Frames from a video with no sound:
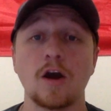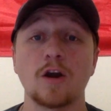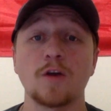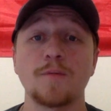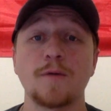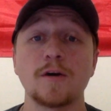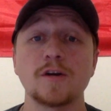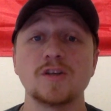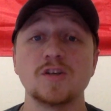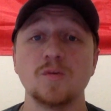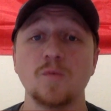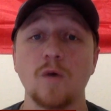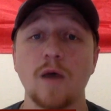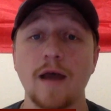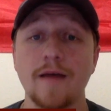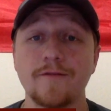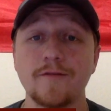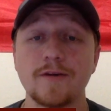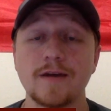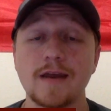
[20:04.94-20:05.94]
the auto parts you will
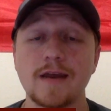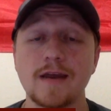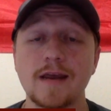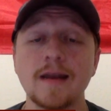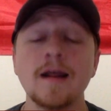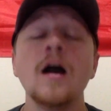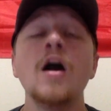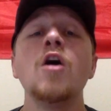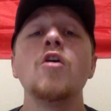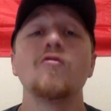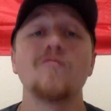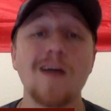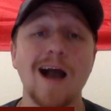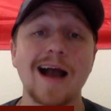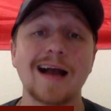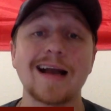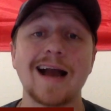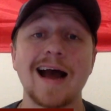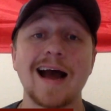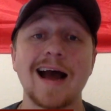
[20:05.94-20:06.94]
ever need.
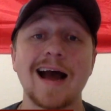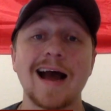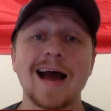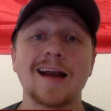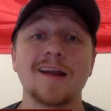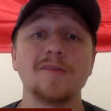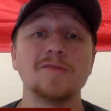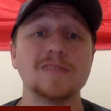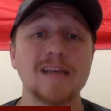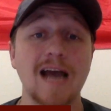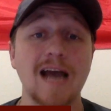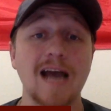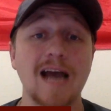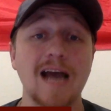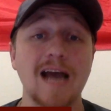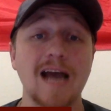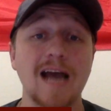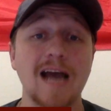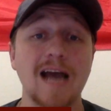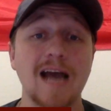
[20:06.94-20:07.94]
rockauto.com
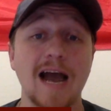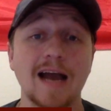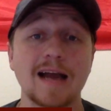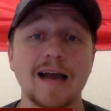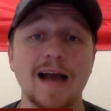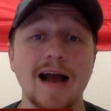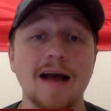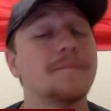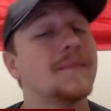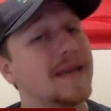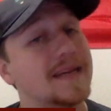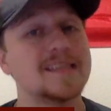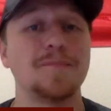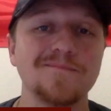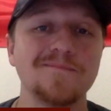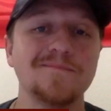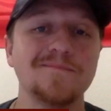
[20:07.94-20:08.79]
is the place to be.